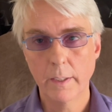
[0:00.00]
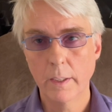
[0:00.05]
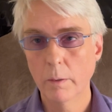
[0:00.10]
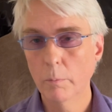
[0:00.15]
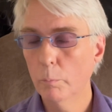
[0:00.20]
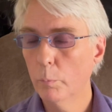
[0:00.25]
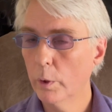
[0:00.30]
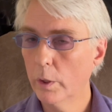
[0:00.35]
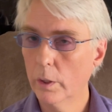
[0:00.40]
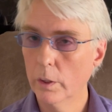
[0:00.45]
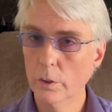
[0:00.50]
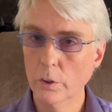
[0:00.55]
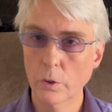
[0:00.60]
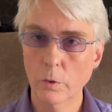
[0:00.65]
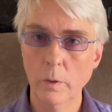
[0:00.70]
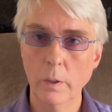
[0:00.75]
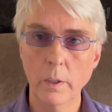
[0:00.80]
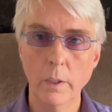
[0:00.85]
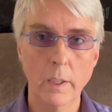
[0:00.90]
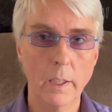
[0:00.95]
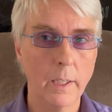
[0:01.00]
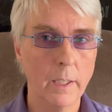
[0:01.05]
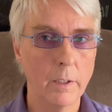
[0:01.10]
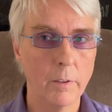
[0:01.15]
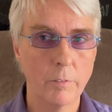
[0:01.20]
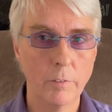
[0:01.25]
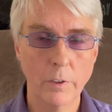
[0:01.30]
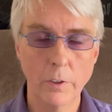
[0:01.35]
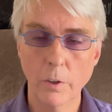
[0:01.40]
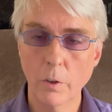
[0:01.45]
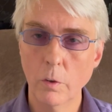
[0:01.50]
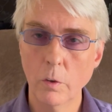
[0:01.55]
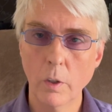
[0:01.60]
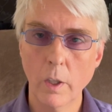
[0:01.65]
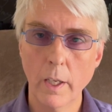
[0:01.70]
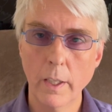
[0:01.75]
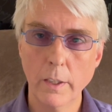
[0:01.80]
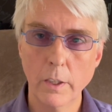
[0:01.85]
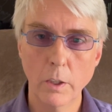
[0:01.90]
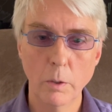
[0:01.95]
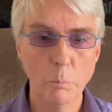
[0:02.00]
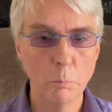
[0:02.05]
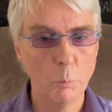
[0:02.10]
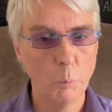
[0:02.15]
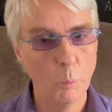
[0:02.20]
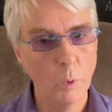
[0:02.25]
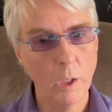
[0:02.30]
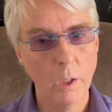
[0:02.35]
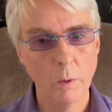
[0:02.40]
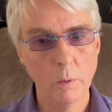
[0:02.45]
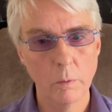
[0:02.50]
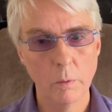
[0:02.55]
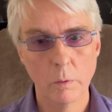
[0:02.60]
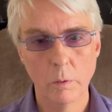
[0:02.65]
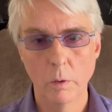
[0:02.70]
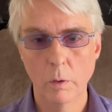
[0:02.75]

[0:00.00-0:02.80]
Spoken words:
them, we can do it. And if you don't like them, well,